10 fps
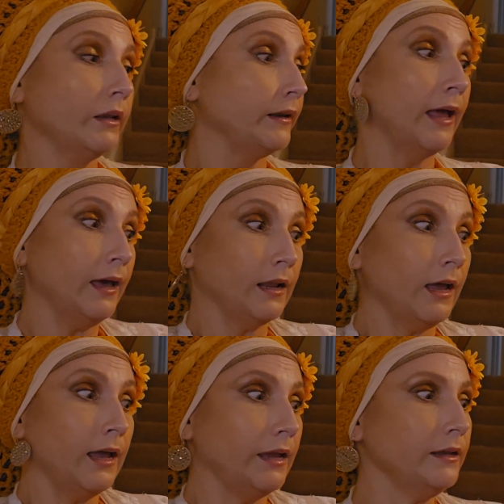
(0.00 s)
"Not
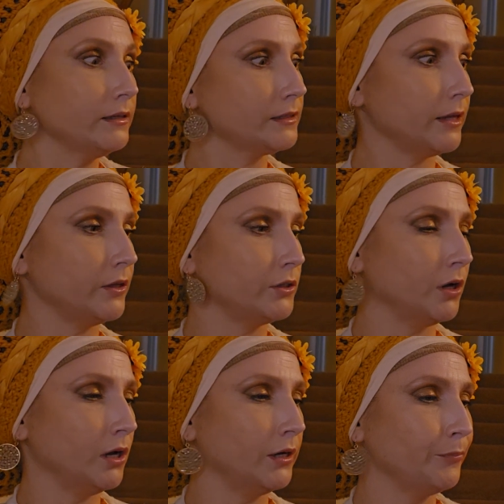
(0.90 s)
I," said the
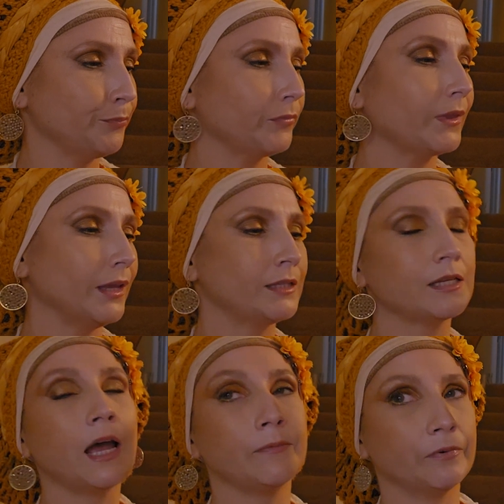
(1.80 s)
dog. "It's
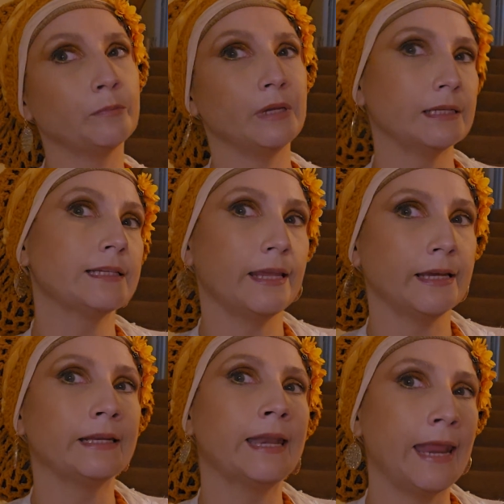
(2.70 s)
time for me to take
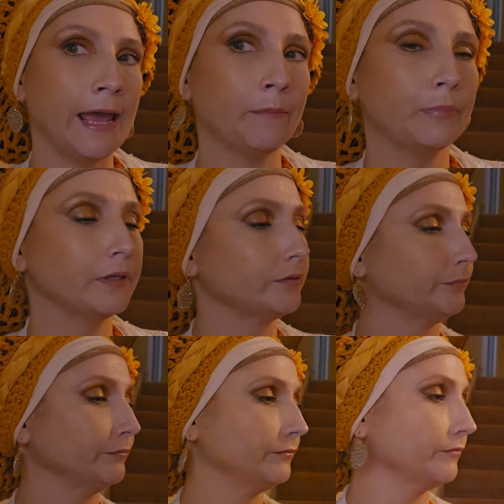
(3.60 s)
a nap."
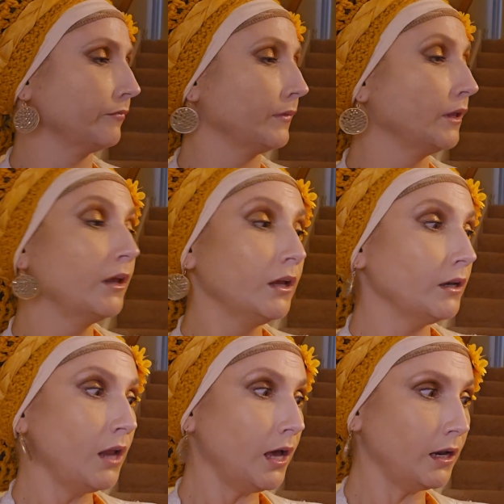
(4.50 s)

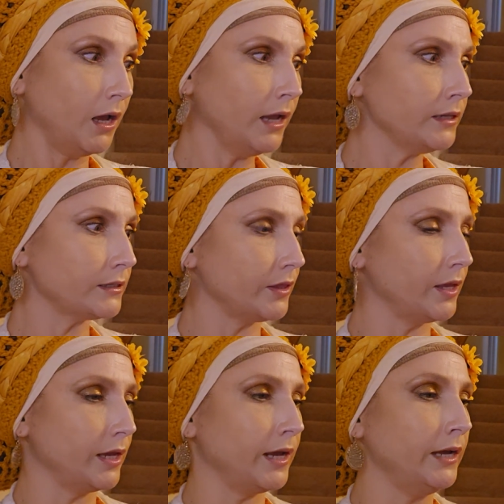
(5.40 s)
"Not I," said the
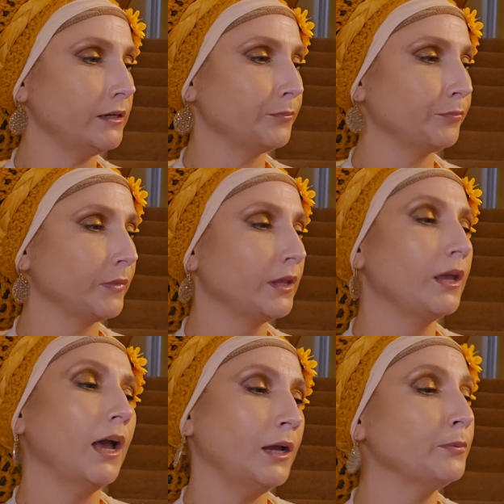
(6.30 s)
cat.
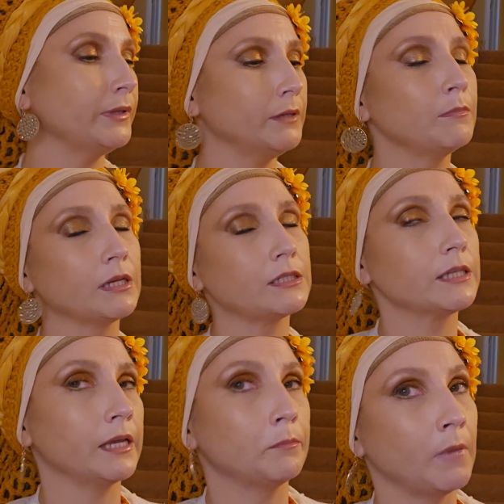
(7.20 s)
"I really
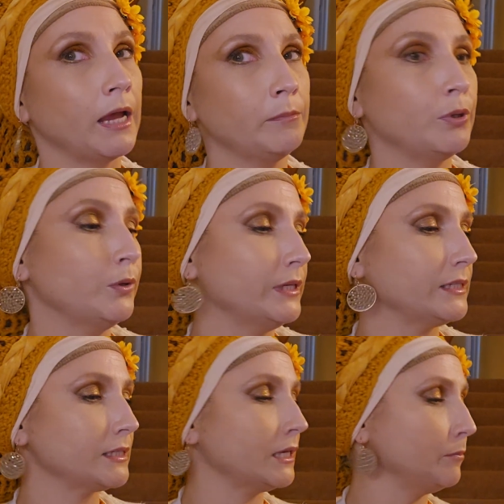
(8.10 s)
must get my beauty
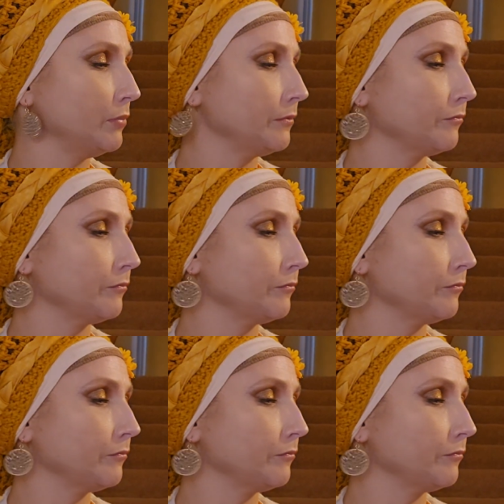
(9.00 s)
sleep."